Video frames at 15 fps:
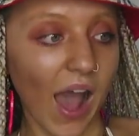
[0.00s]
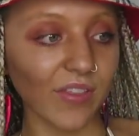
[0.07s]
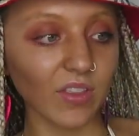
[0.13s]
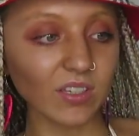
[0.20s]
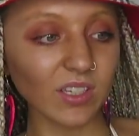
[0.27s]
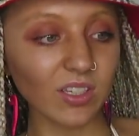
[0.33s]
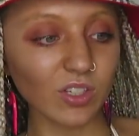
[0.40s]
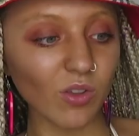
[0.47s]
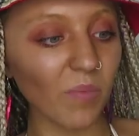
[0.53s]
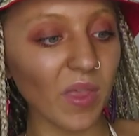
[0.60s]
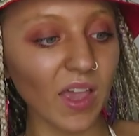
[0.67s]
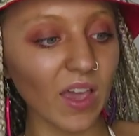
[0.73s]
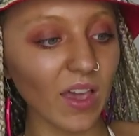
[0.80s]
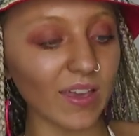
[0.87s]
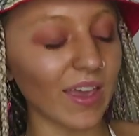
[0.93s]
And this is
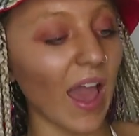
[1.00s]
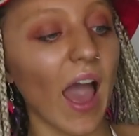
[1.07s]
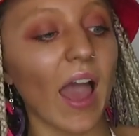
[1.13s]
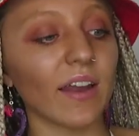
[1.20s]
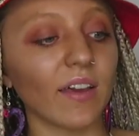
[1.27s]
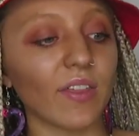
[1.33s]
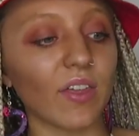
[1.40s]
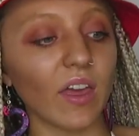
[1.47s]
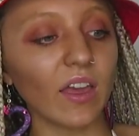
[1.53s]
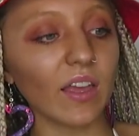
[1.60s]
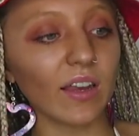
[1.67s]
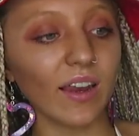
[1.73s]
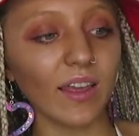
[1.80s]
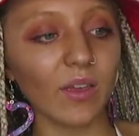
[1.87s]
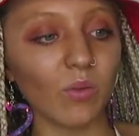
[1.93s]
something again, I
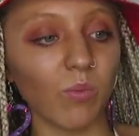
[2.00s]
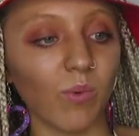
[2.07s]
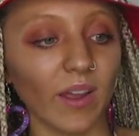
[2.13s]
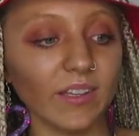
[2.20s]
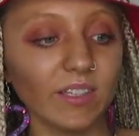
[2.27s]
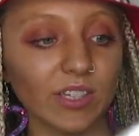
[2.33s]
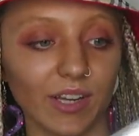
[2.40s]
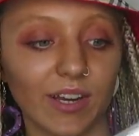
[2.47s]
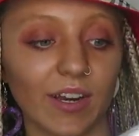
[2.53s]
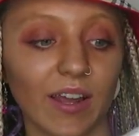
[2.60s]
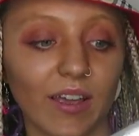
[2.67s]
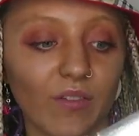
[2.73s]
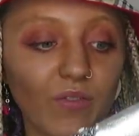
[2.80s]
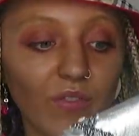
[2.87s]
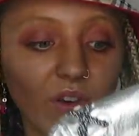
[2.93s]
think in like winter,
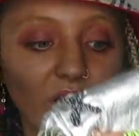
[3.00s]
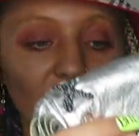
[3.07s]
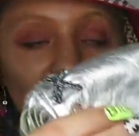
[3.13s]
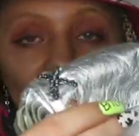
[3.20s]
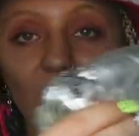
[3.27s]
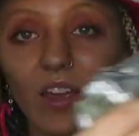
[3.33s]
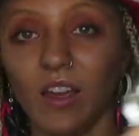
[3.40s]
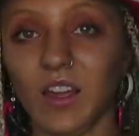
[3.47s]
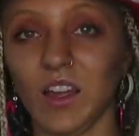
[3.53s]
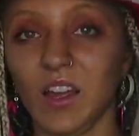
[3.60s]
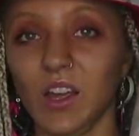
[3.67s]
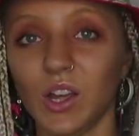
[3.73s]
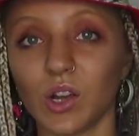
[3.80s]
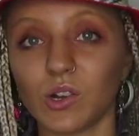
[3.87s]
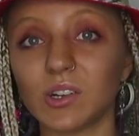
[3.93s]
like for like
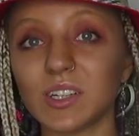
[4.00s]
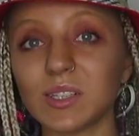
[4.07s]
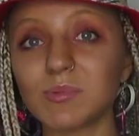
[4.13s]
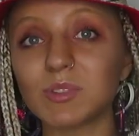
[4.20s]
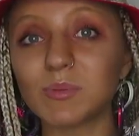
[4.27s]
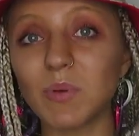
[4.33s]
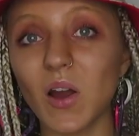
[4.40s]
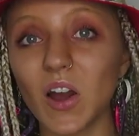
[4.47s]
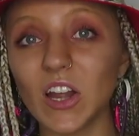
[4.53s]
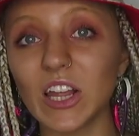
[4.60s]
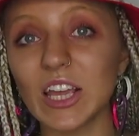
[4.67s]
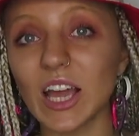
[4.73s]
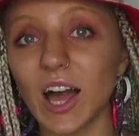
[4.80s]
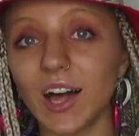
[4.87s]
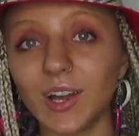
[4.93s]
Christmas
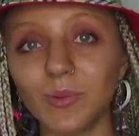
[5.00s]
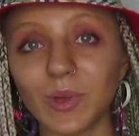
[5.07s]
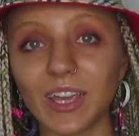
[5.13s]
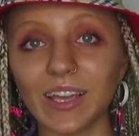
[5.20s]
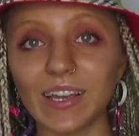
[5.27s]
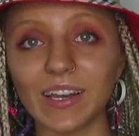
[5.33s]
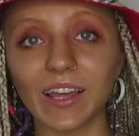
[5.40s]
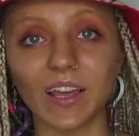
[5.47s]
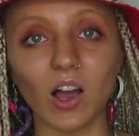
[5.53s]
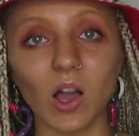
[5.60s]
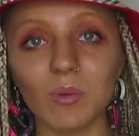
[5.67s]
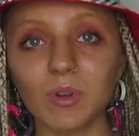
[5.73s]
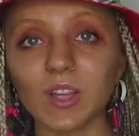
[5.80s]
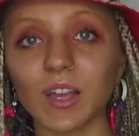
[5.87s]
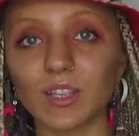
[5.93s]
party, Halloween, like
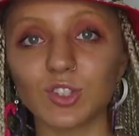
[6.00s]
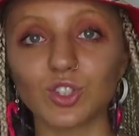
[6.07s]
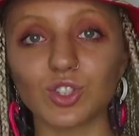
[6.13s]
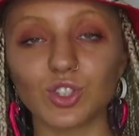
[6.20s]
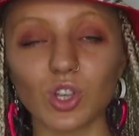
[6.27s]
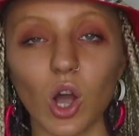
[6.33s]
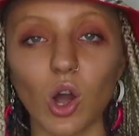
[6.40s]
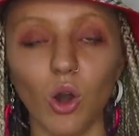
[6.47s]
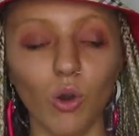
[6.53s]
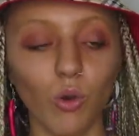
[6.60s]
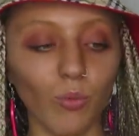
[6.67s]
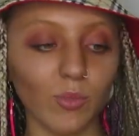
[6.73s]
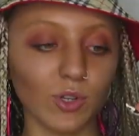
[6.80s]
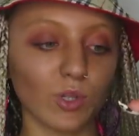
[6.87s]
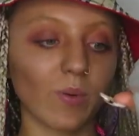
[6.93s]
I will get so
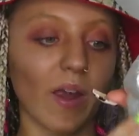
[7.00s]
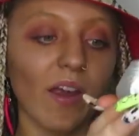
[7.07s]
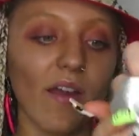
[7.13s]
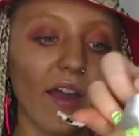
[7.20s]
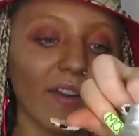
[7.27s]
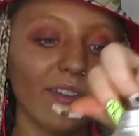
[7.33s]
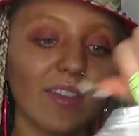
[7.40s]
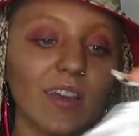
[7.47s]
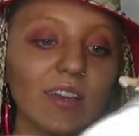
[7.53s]
much wear out of